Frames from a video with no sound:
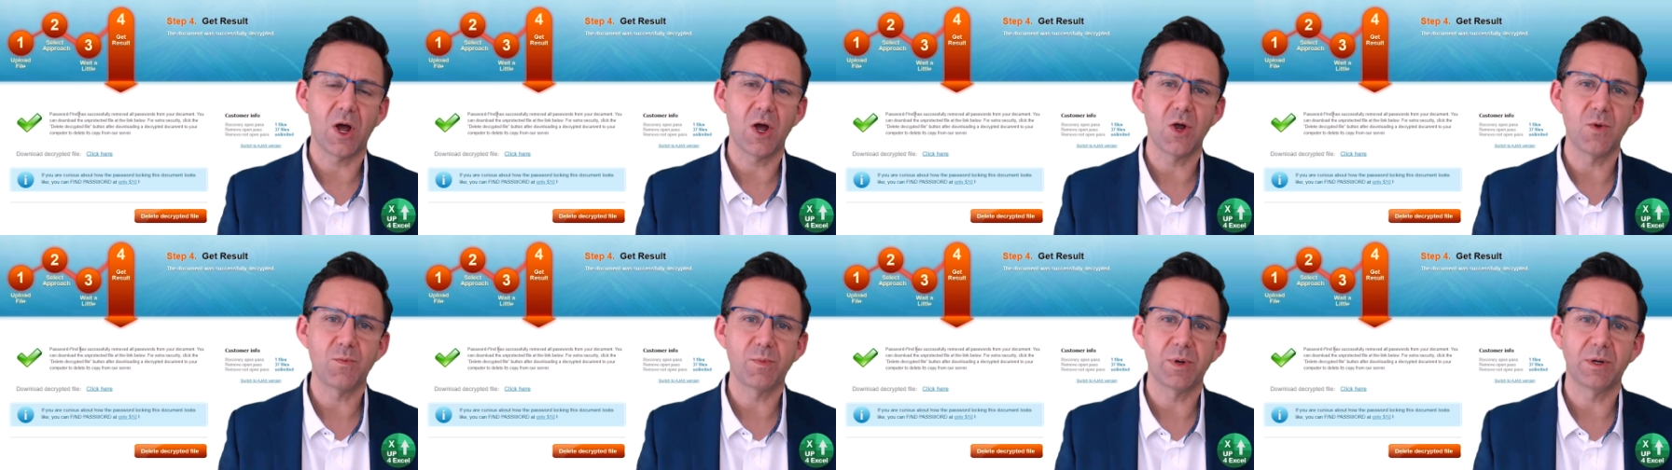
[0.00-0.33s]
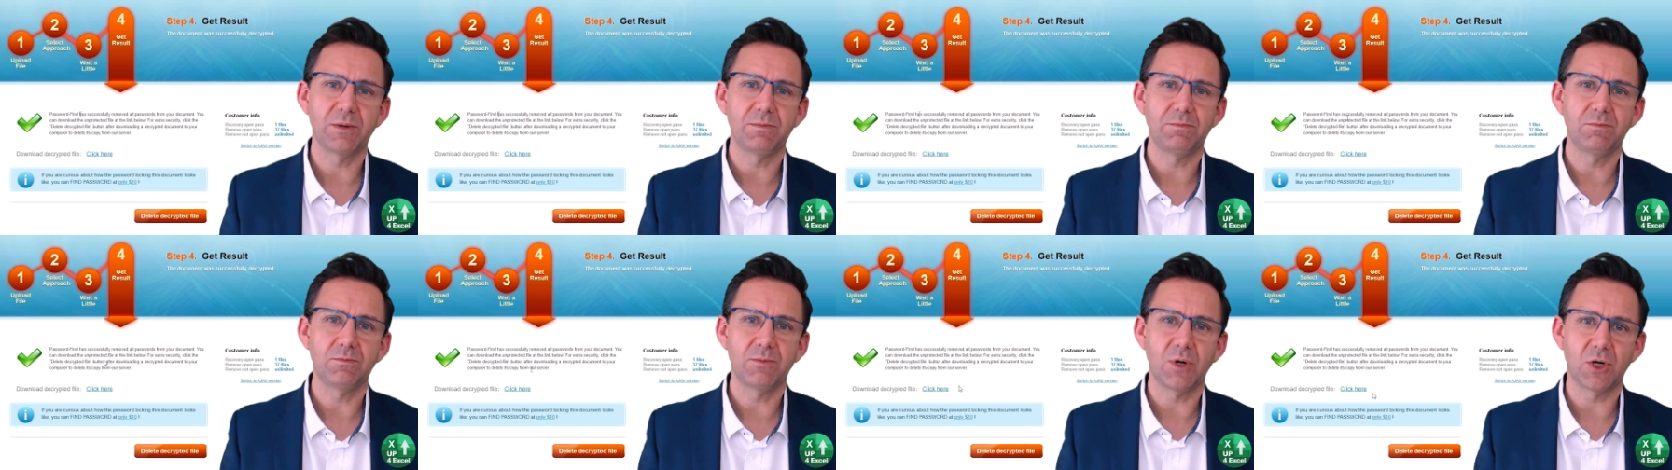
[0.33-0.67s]

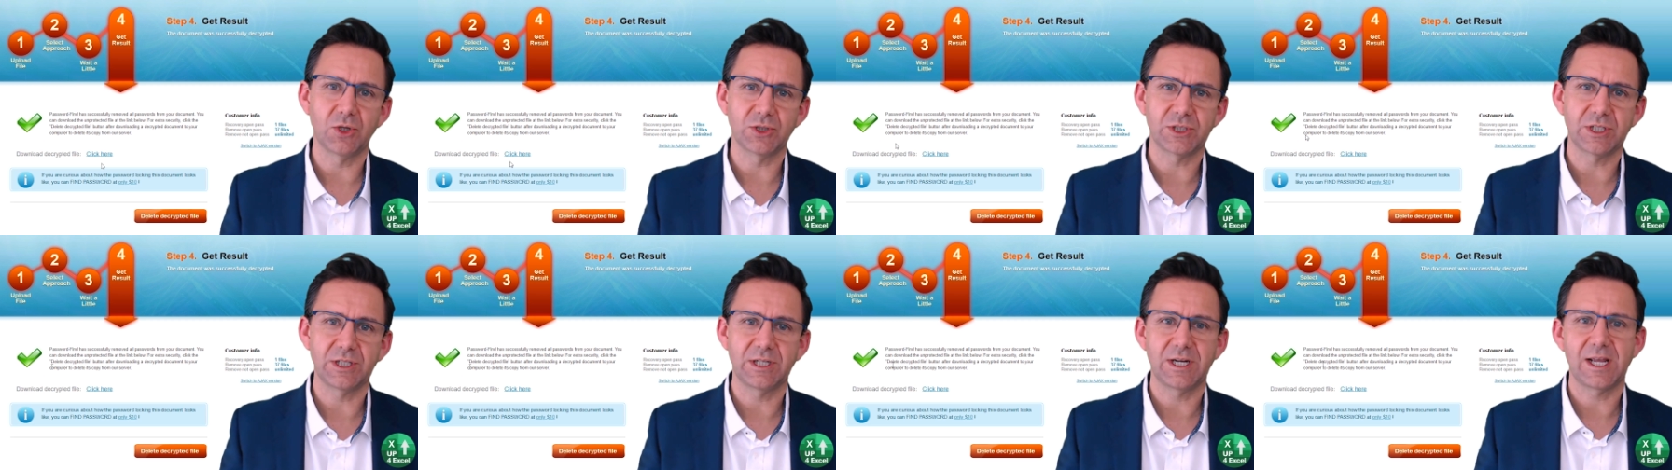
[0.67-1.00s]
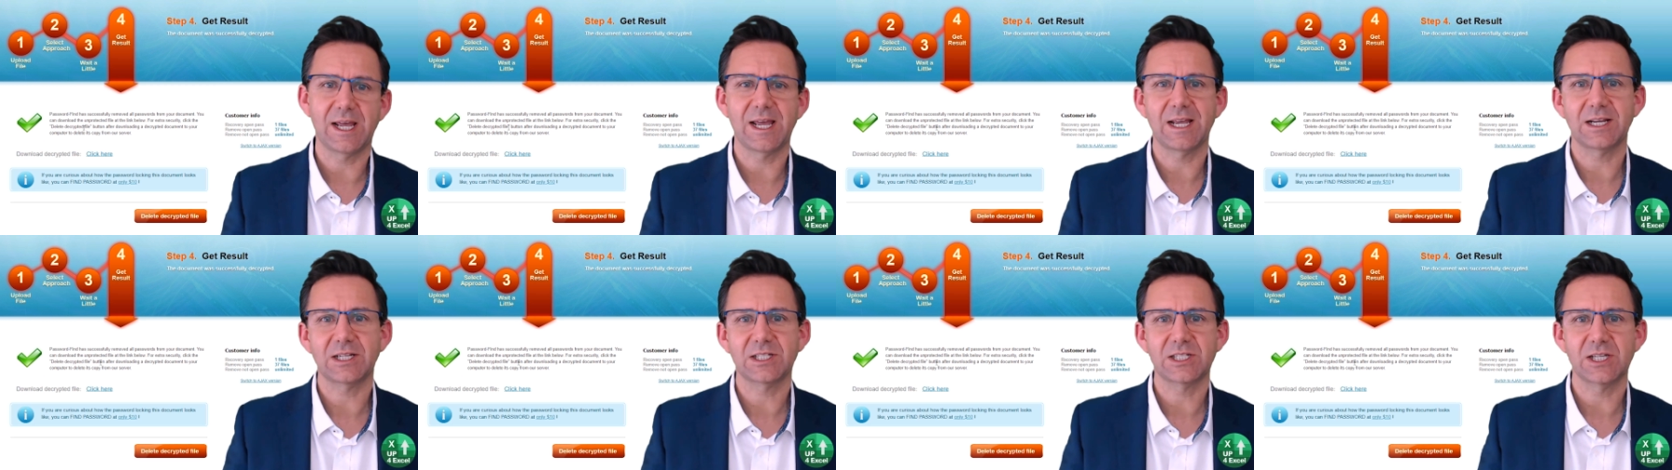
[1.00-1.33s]
open modern
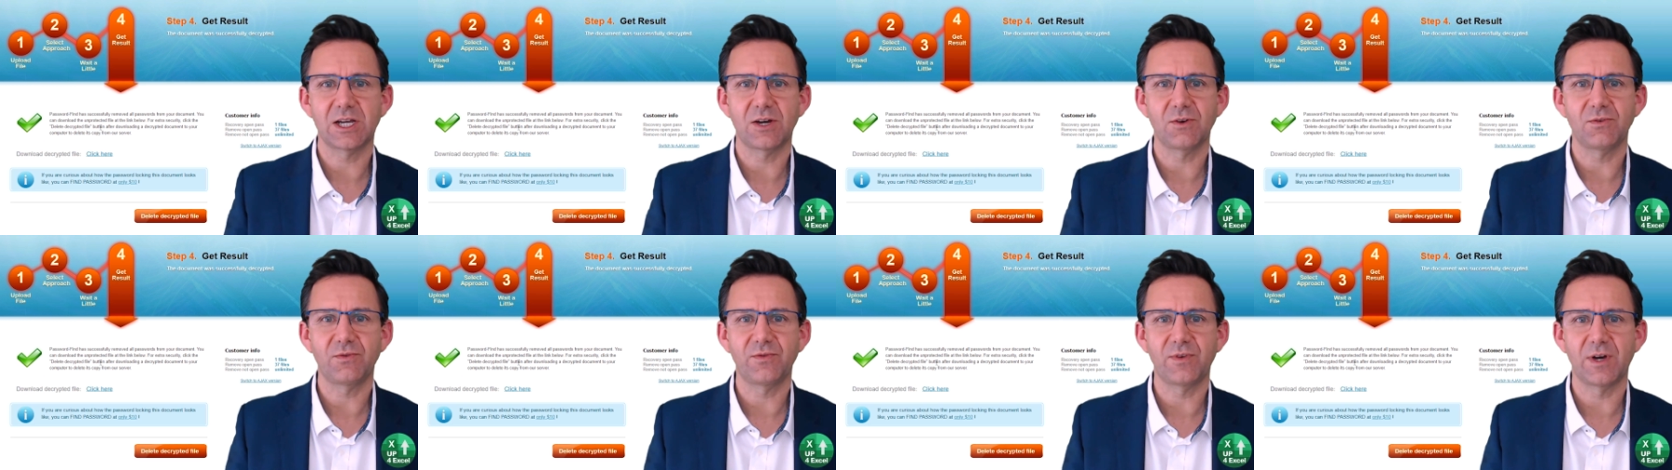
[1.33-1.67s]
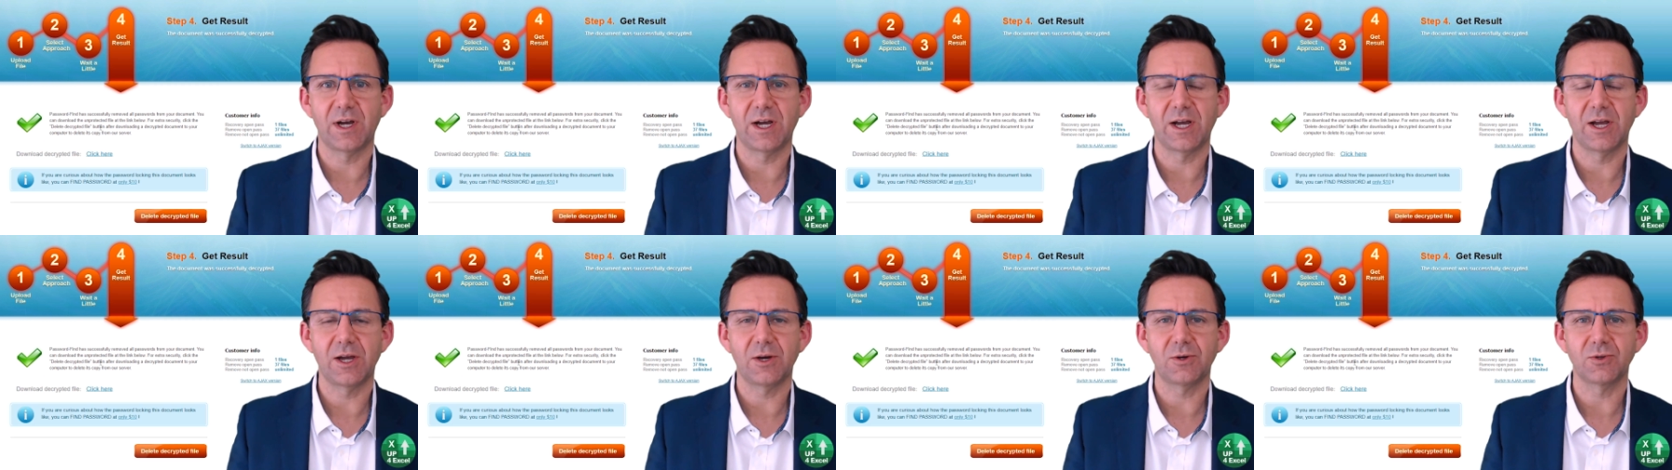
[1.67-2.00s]
Excel
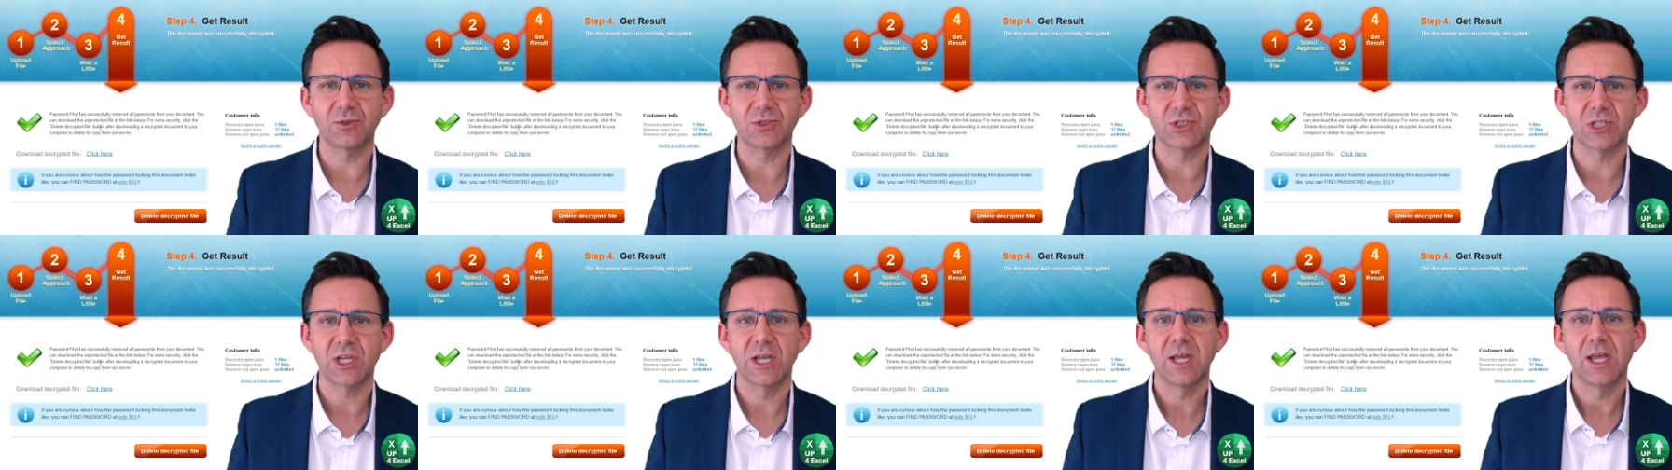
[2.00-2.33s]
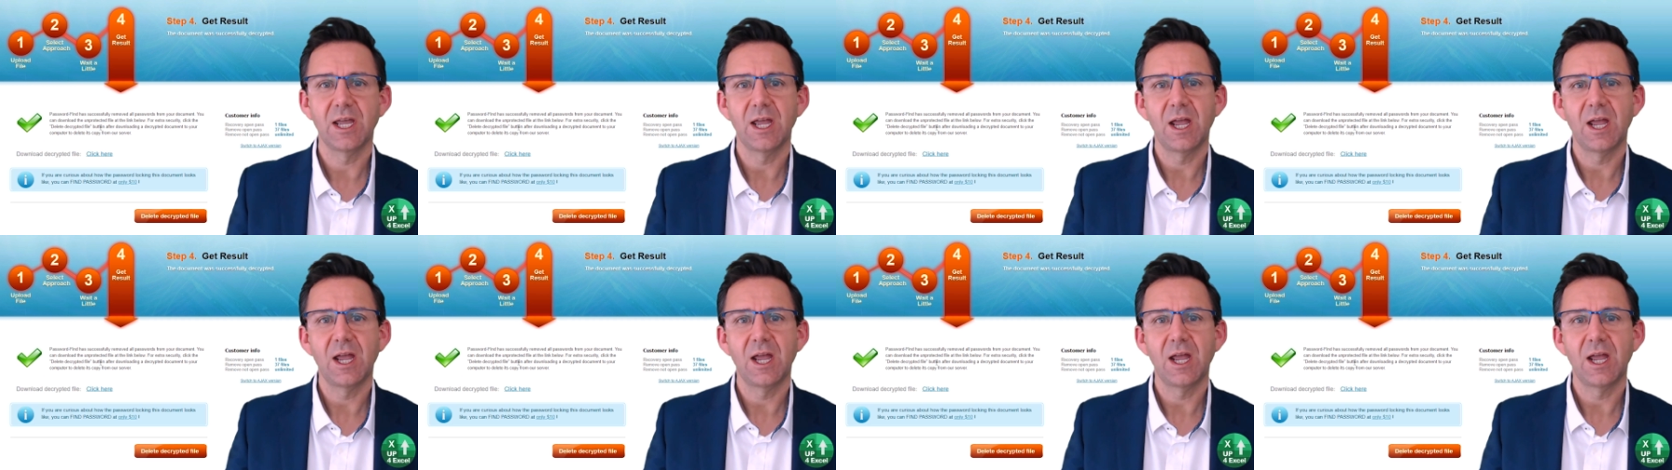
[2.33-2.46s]
files